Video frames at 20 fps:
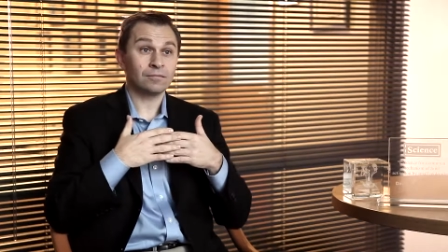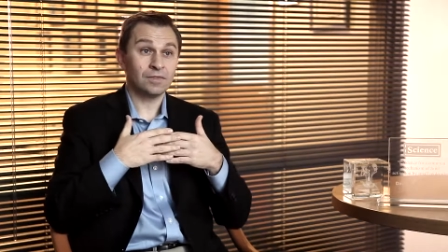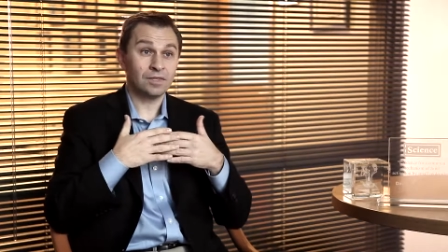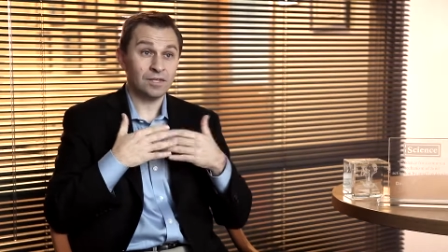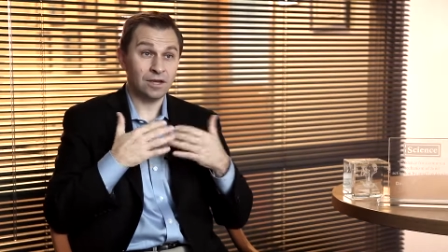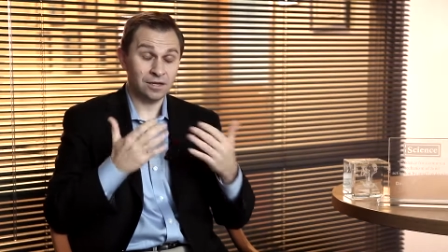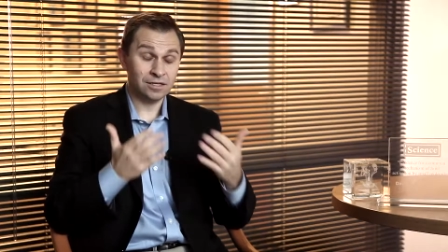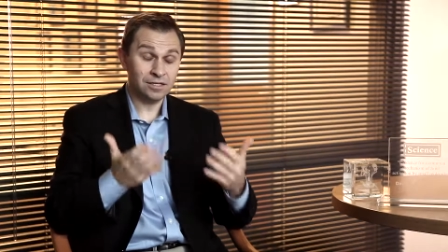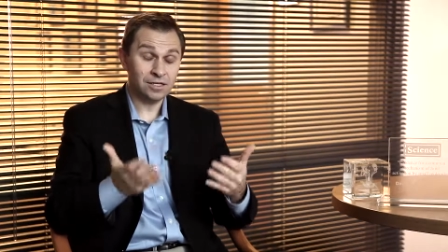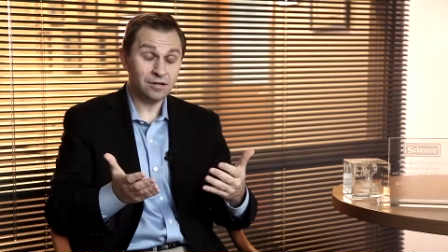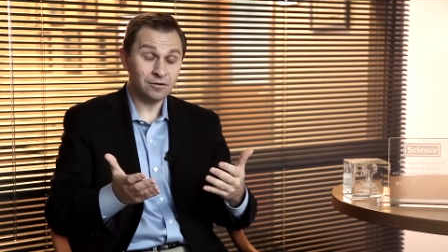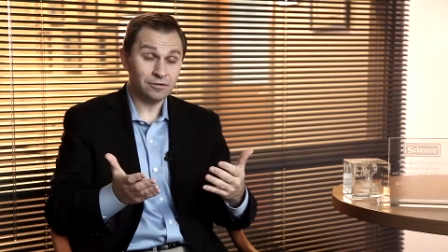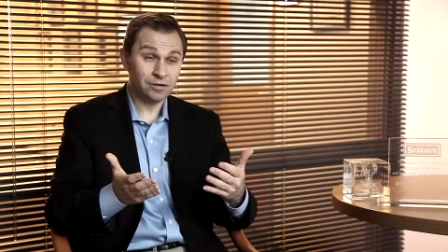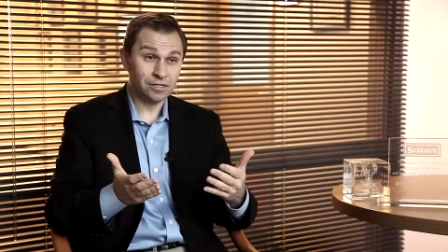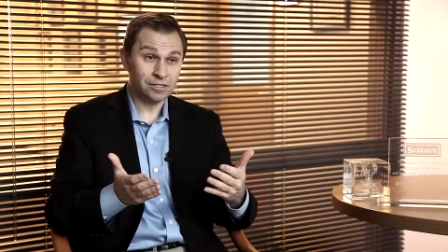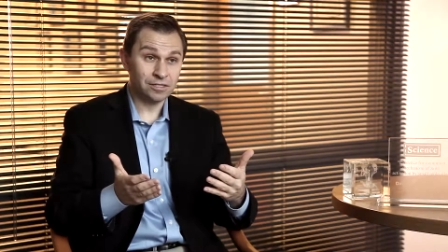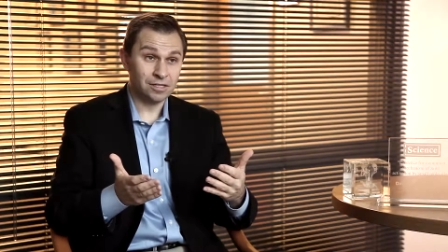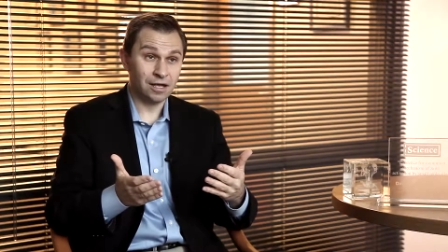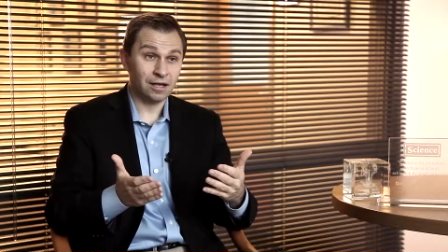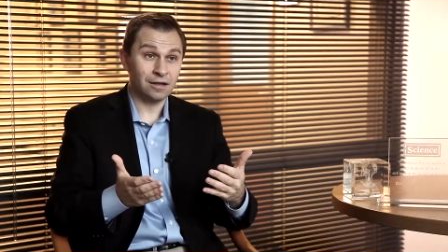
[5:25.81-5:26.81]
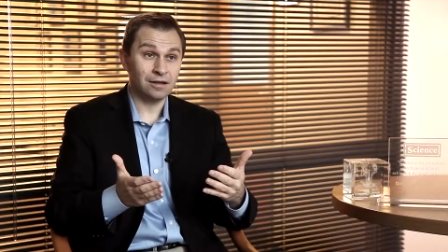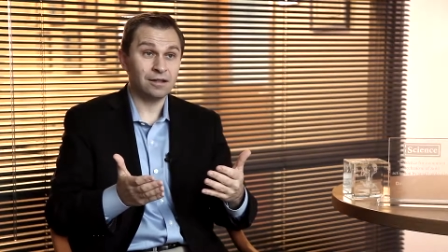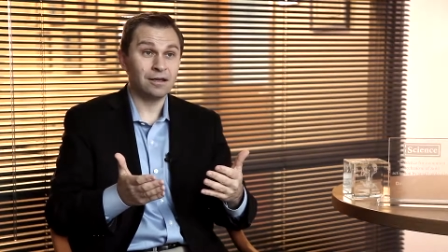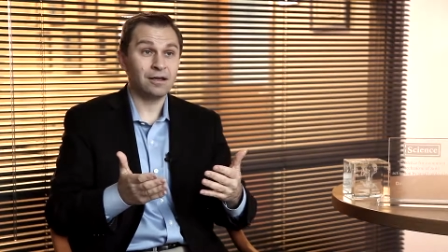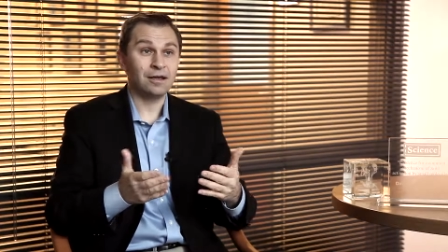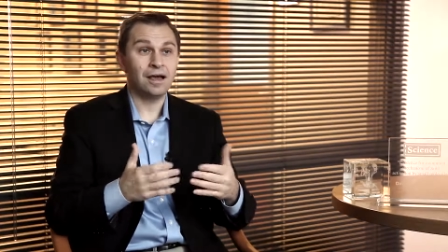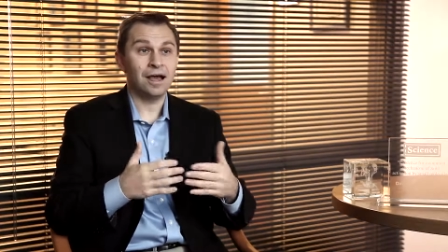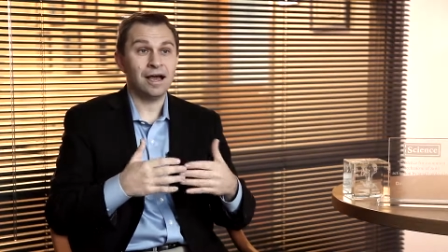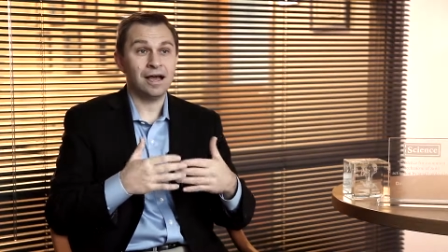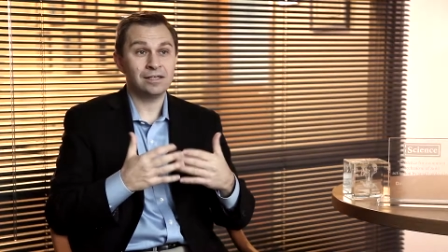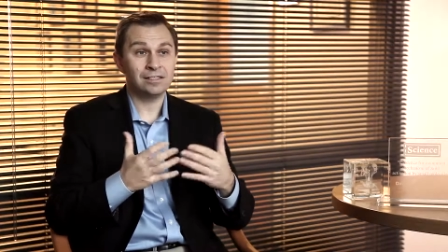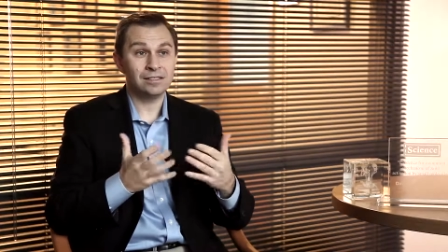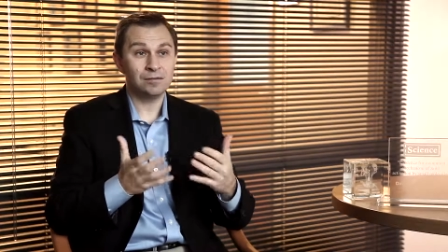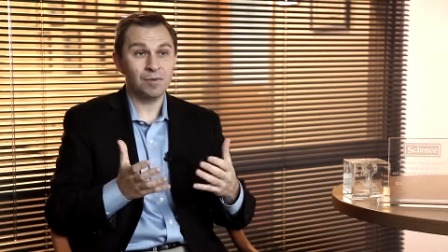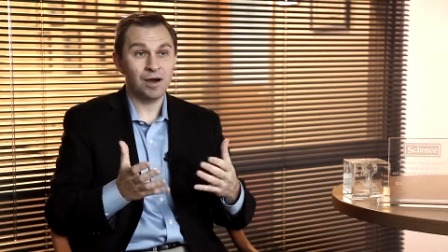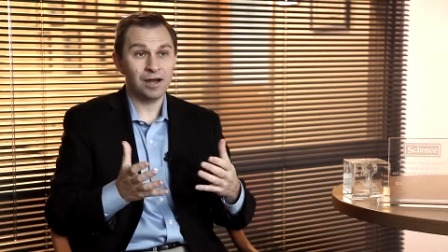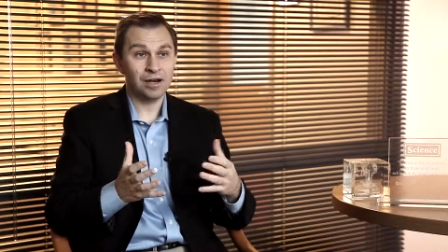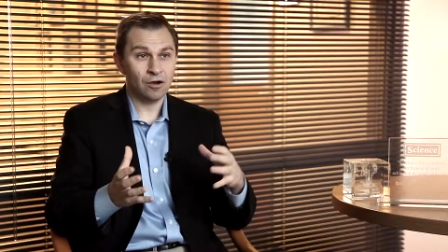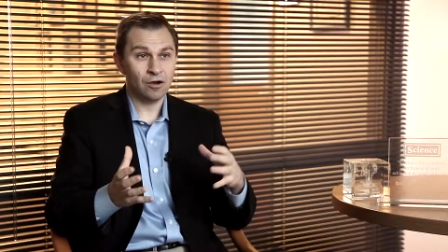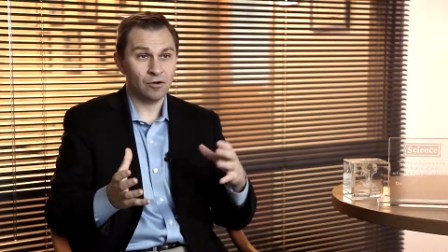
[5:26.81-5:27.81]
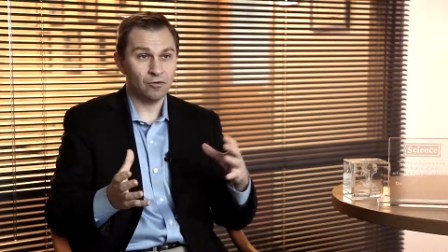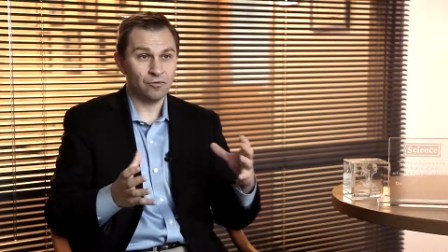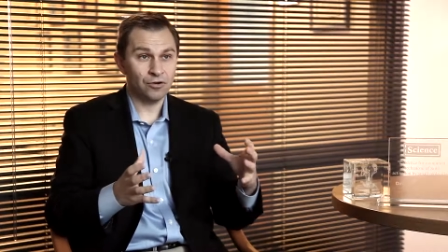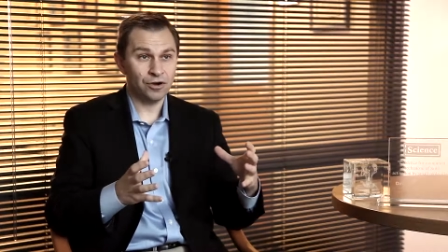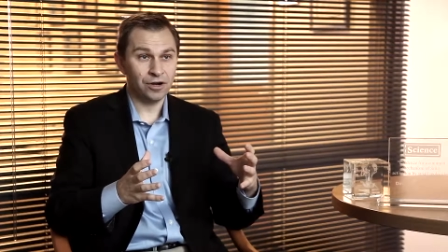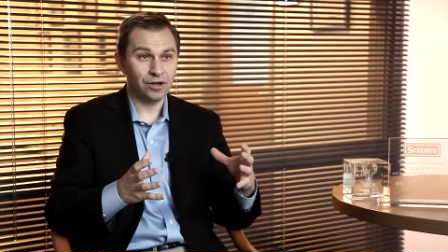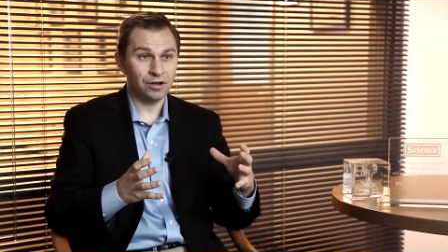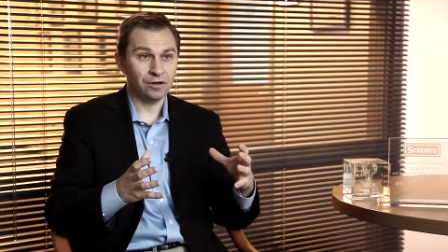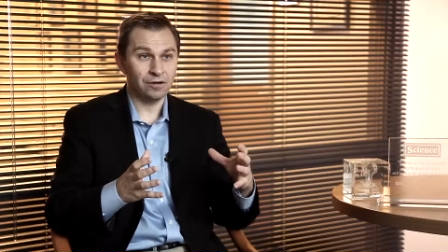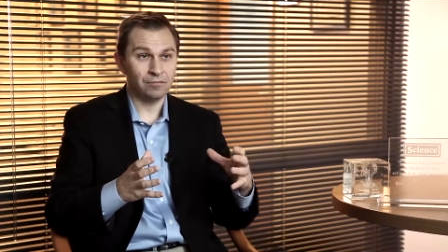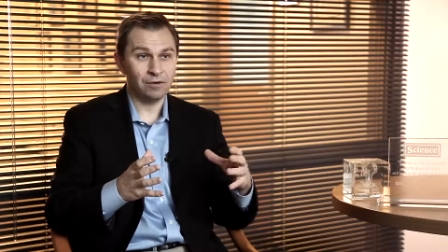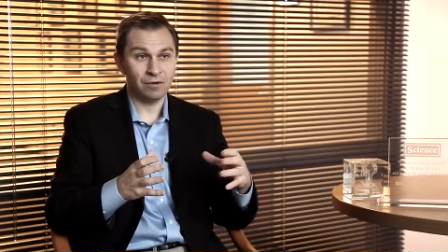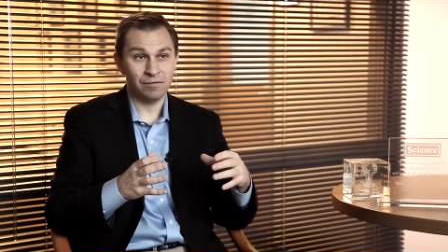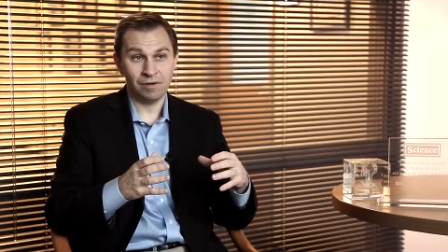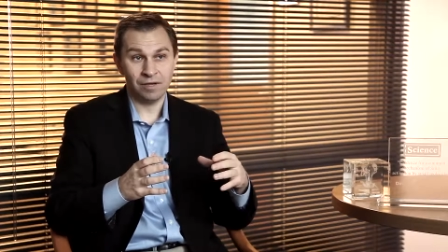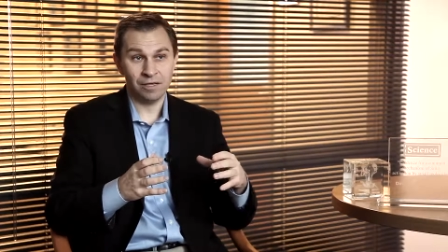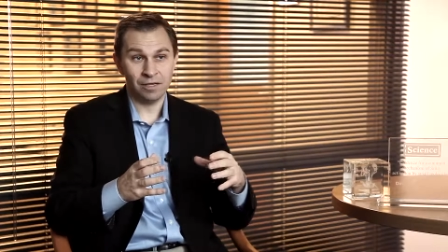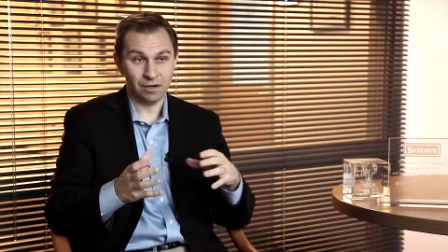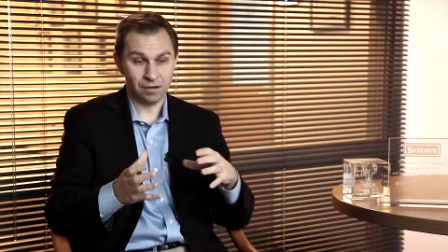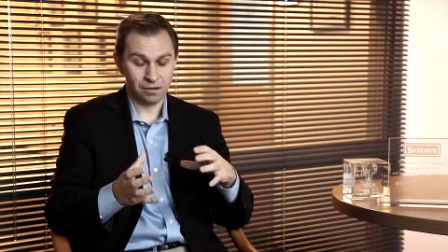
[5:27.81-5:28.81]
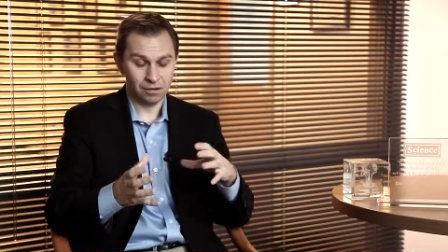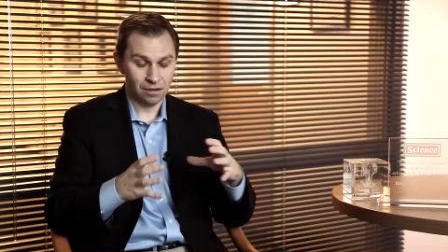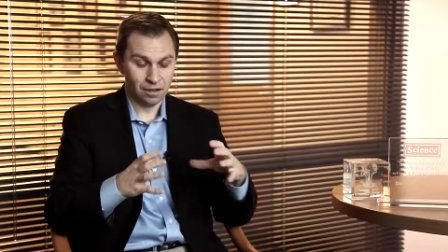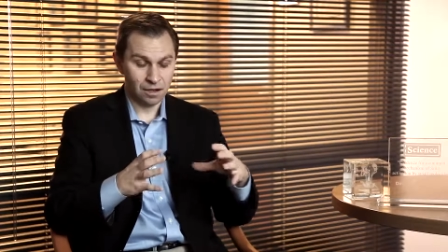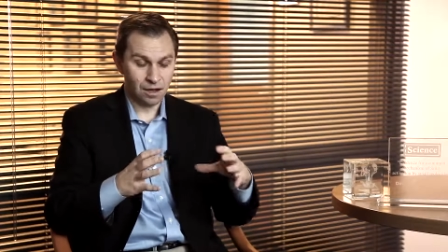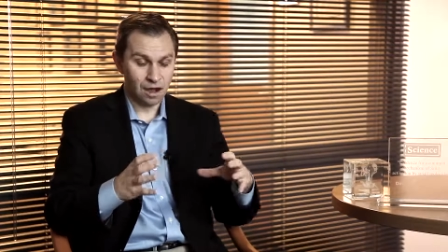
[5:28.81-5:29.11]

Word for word: The idea is that as the mitochondria, when we're young,